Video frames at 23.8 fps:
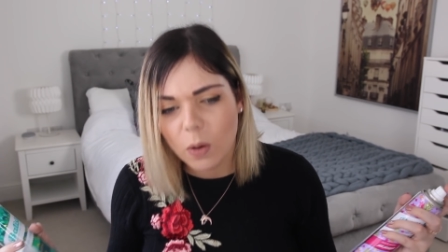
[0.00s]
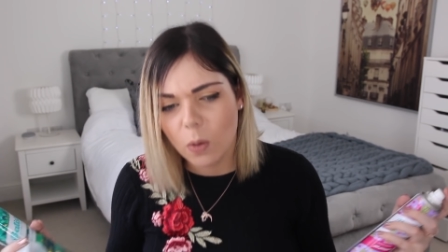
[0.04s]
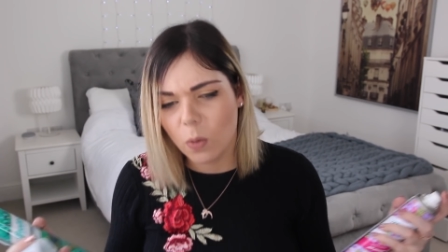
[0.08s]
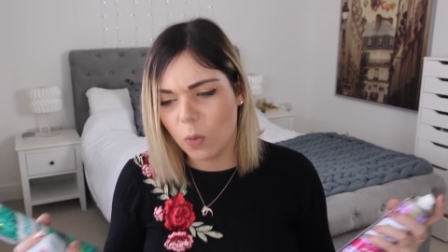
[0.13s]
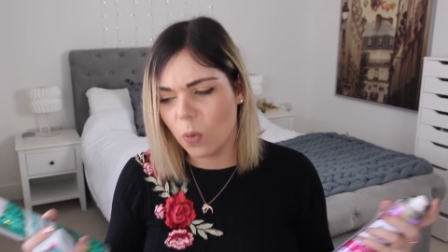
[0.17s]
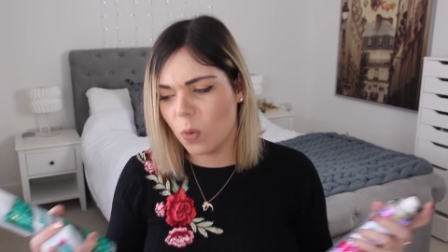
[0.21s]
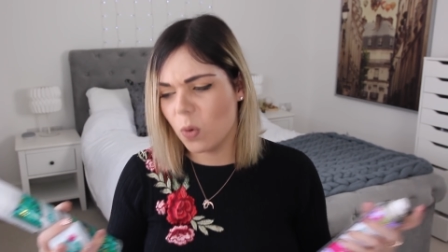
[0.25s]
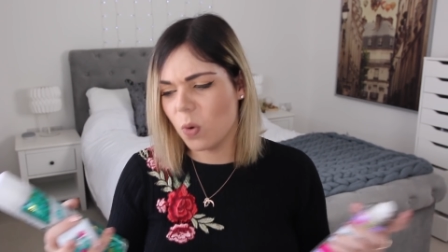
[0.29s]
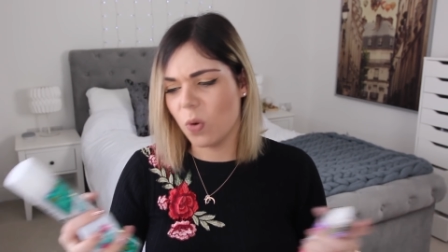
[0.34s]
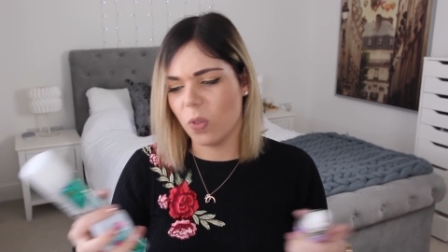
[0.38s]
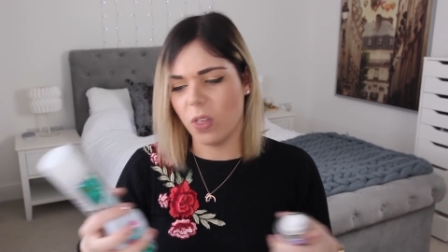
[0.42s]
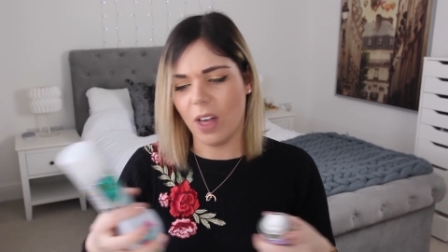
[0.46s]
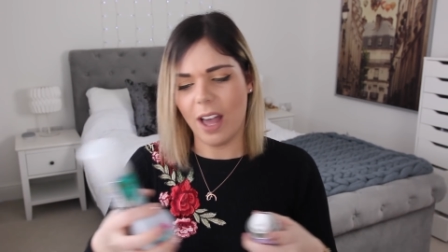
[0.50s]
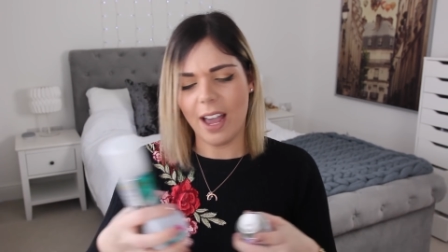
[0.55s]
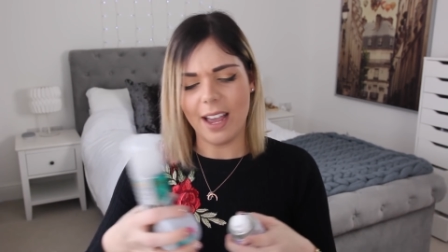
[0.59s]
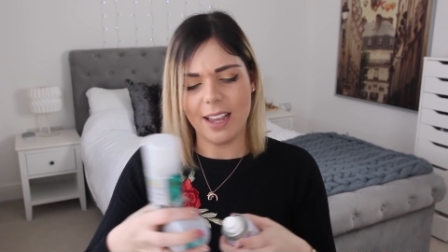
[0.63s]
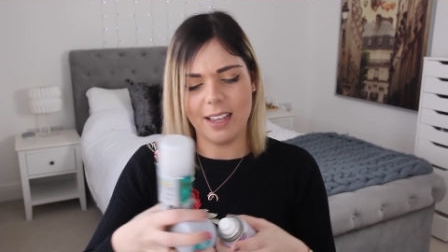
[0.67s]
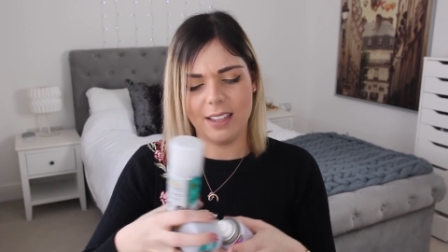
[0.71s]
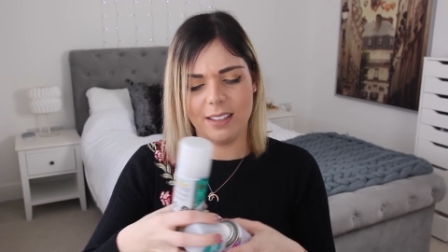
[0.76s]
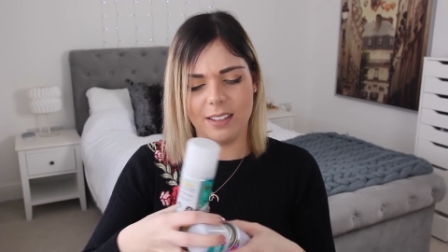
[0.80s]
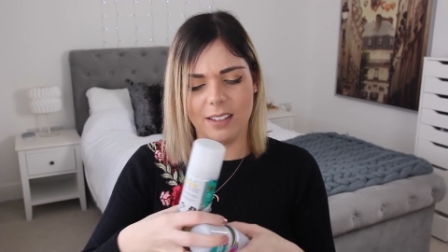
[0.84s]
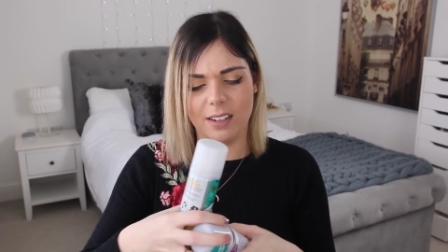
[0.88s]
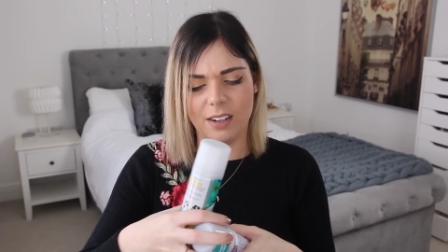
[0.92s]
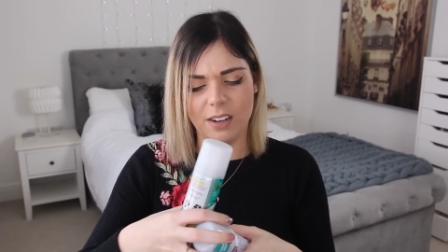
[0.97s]
Oh, that
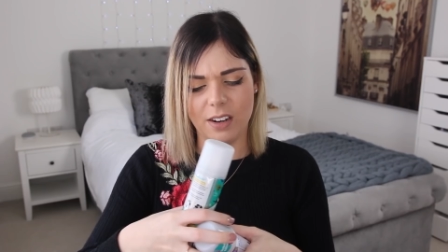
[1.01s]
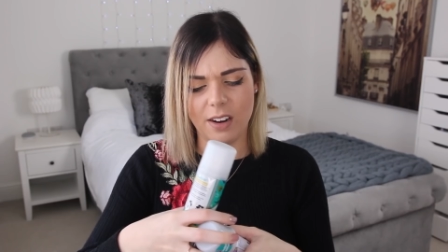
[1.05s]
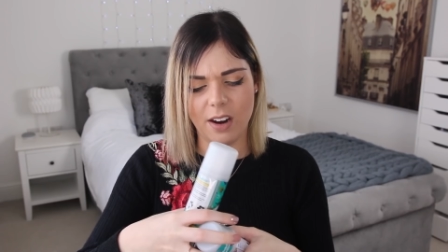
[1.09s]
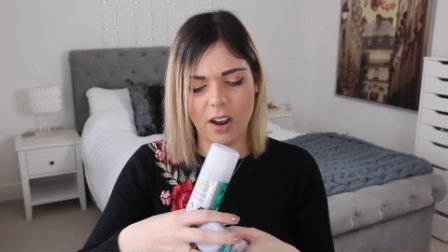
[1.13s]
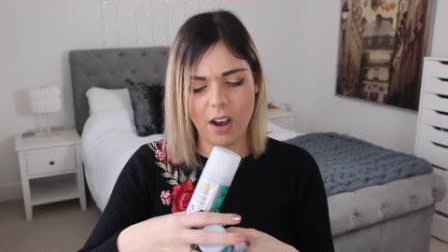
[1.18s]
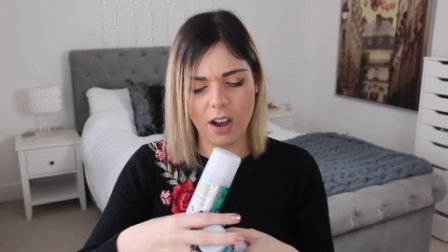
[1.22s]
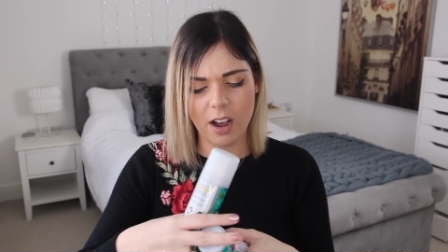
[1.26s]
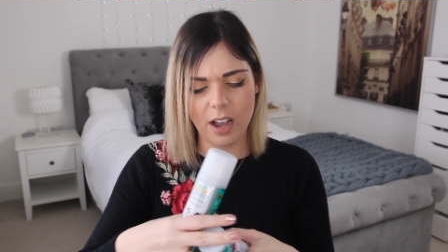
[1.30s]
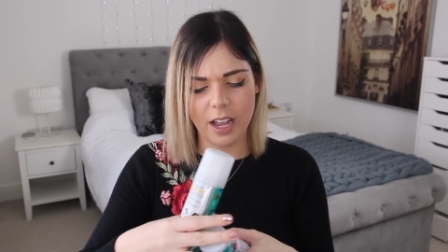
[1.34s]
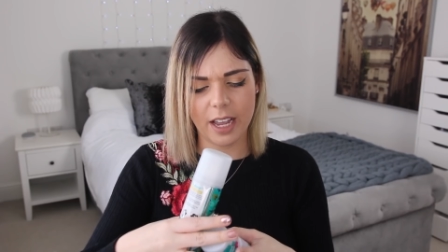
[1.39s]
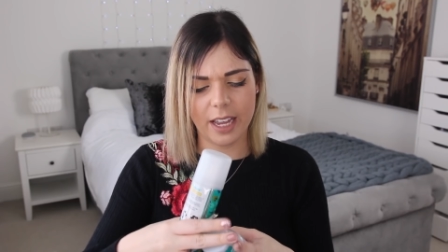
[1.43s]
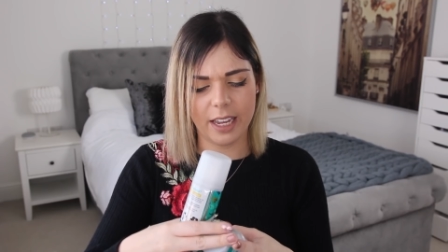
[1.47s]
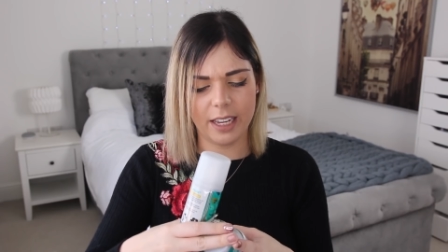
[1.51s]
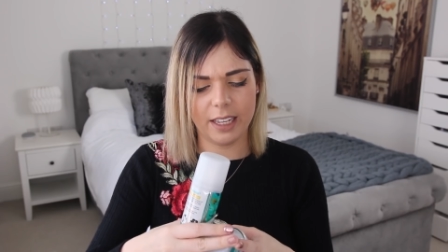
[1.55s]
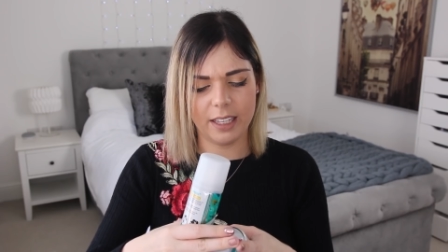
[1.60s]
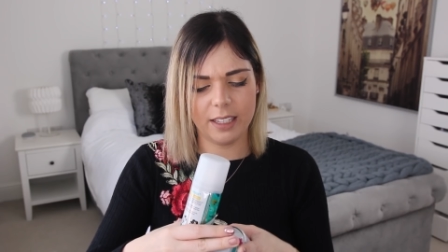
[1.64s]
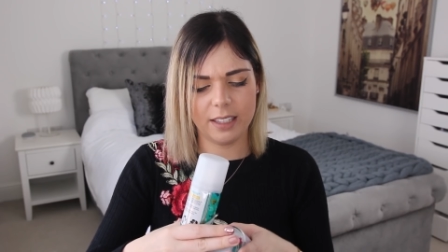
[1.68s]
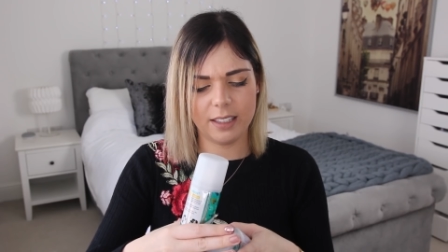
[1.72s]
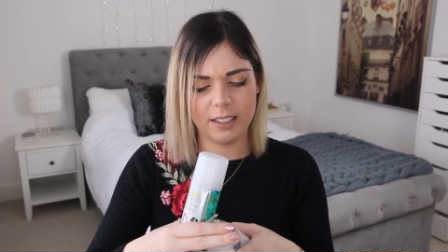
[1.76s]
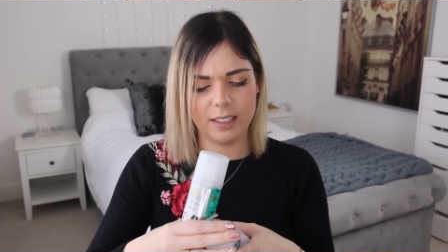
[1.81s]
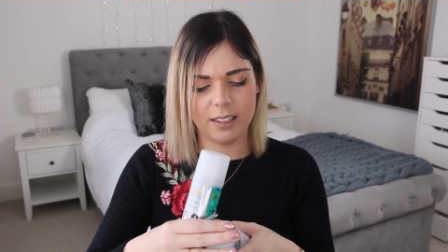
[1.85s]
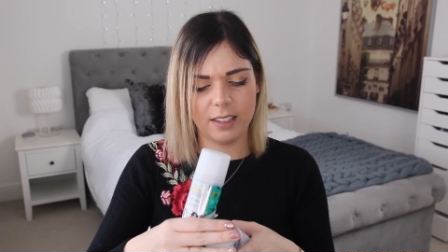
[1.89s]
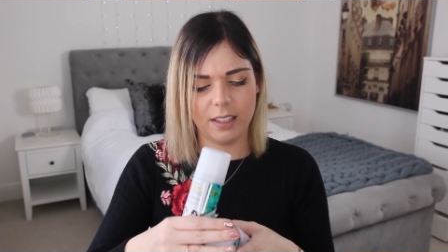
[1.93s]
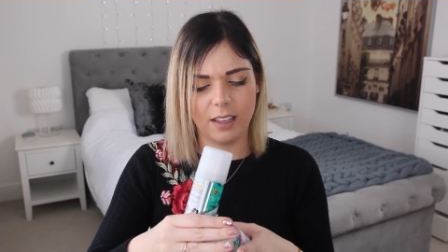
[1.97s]
is
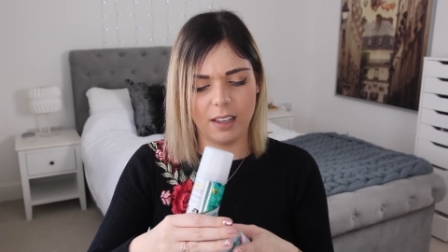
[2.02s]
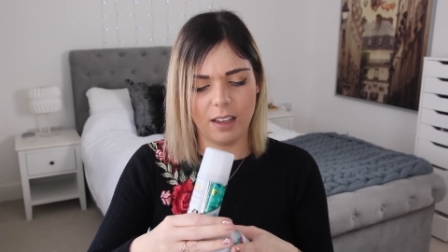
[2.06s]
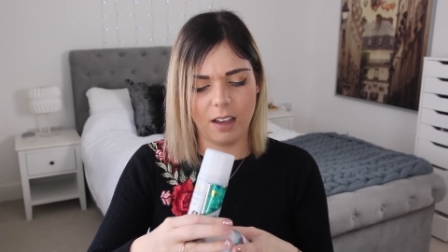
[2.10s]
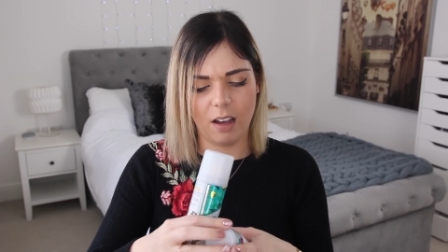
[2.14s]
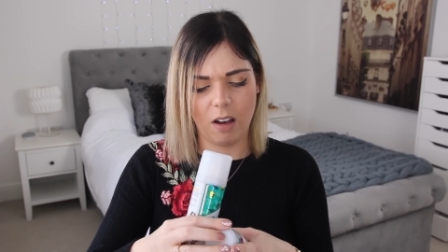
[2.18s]
nice.